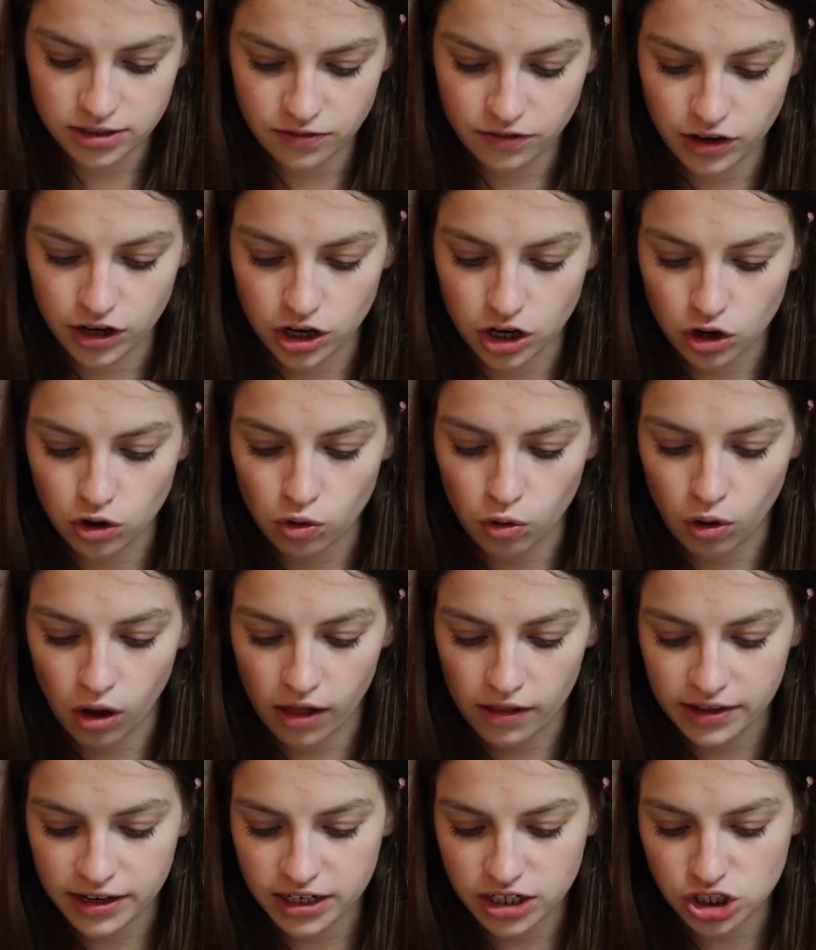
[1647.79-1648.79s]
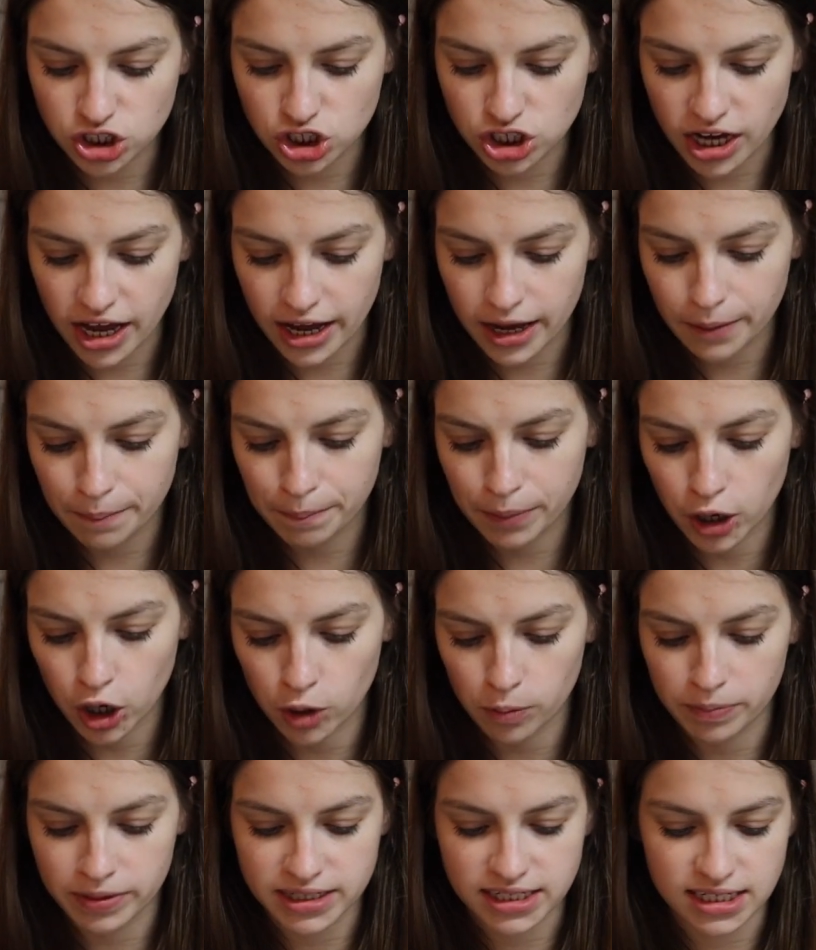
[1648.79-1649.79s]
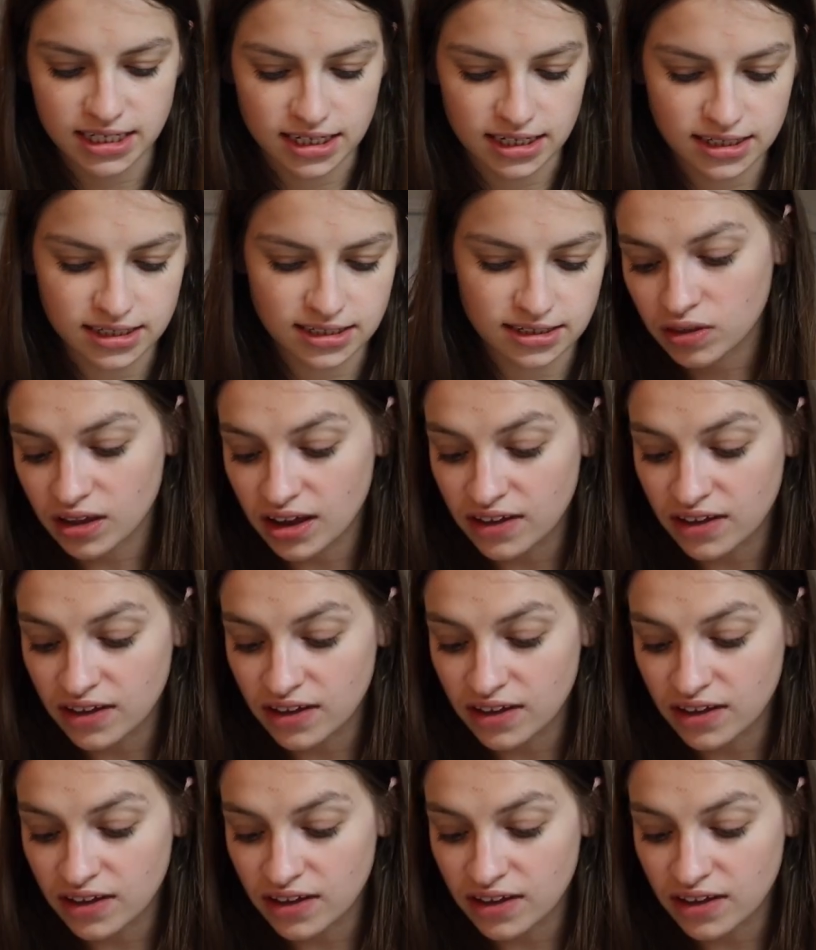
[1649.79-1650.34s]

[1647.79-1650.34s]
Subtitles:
for quality check purposes.